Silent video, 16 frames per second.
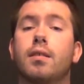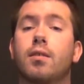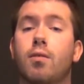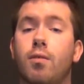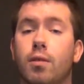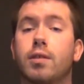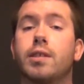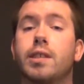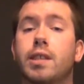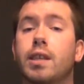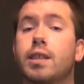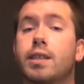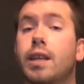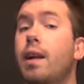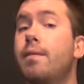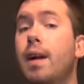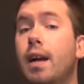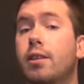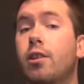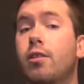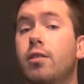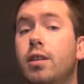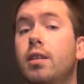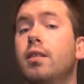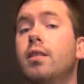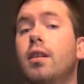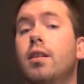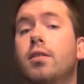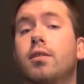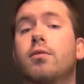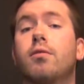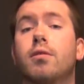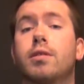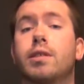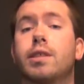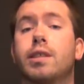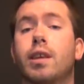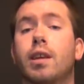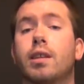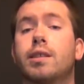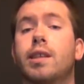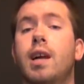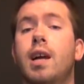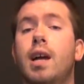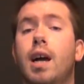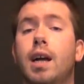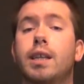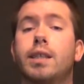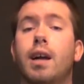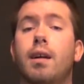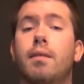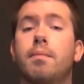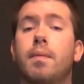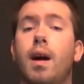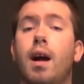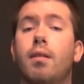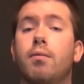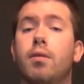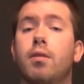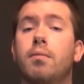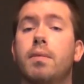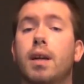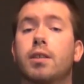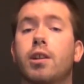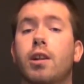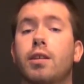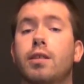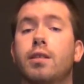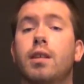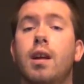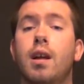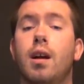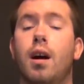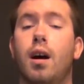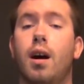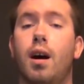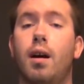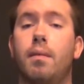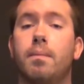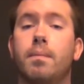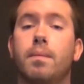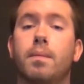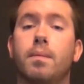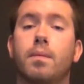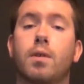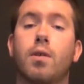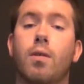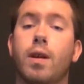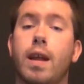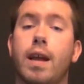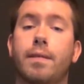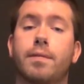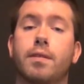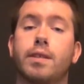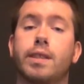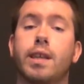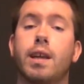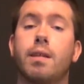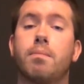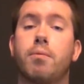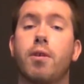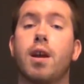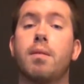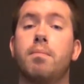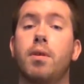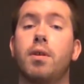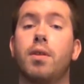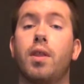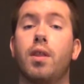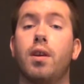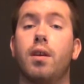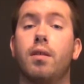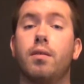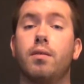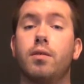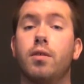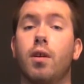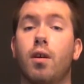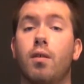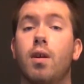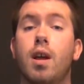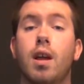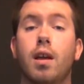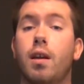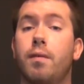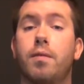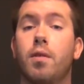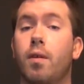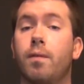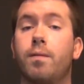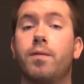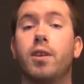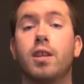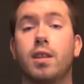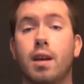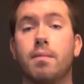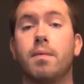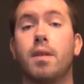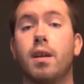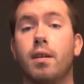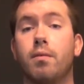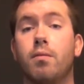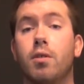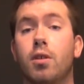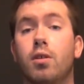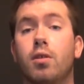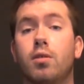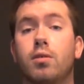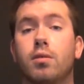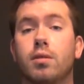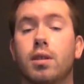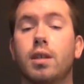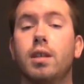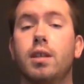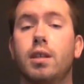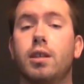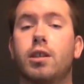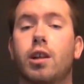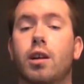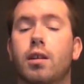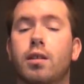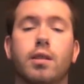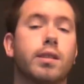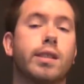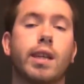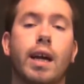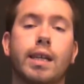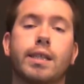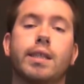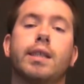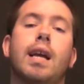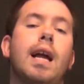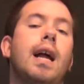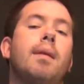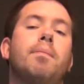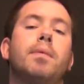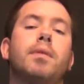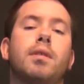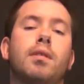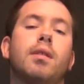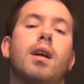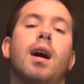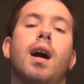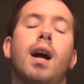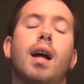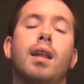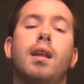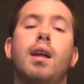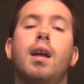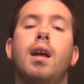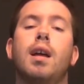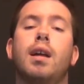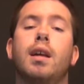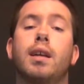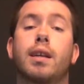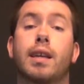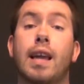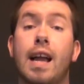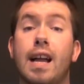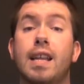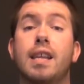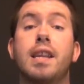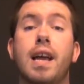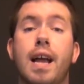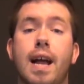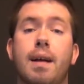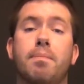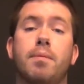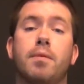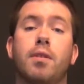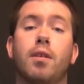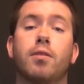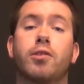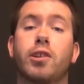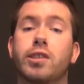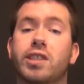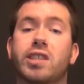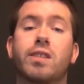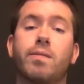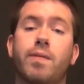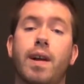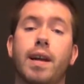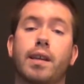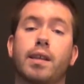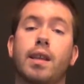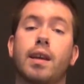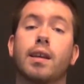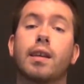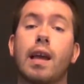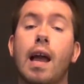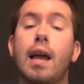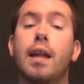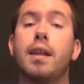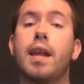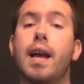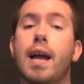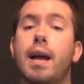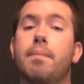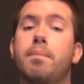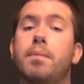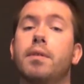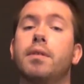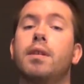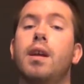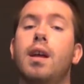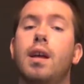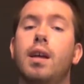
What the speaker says: Corn snakes have actually eaten other corn snakes. As I will mention, going after the same prey, but if you don't feed them, they will eat each other. This hasn't happened a lot. It can happen though. Just the fact that it can happen,